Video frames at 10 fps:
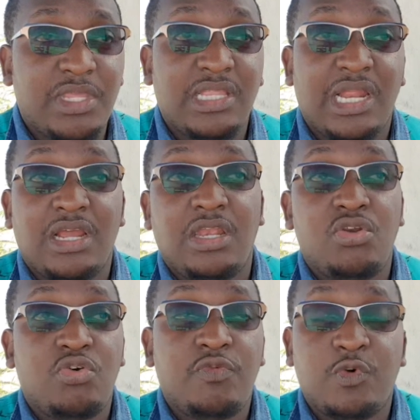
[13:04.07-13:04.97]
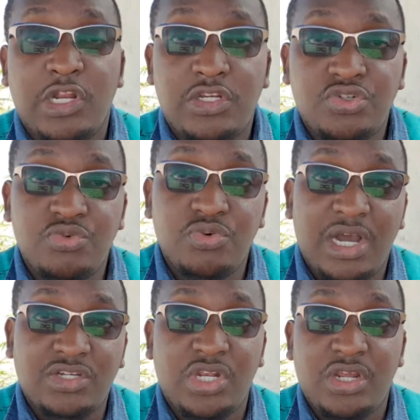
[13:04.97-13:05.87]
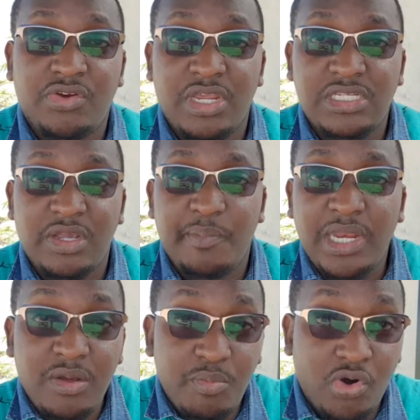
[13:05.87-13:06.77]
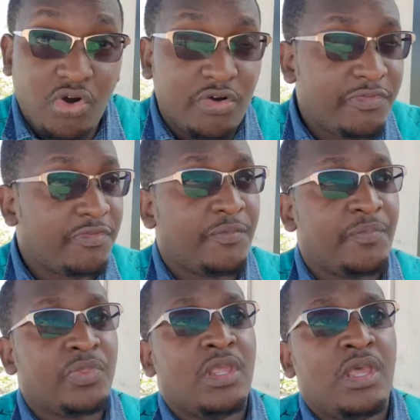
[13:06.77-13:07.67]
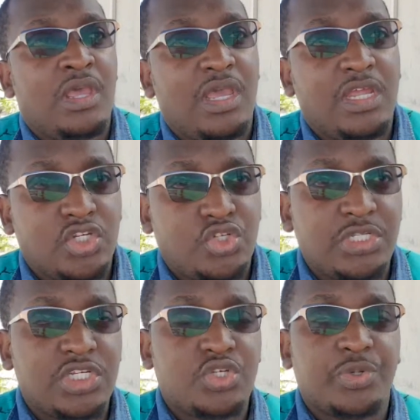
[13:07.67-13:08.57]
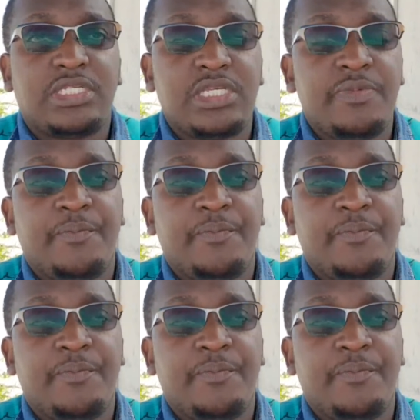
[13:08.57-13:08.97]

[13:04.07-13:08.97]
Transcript: that I look forward to actually creating many more of in 2020.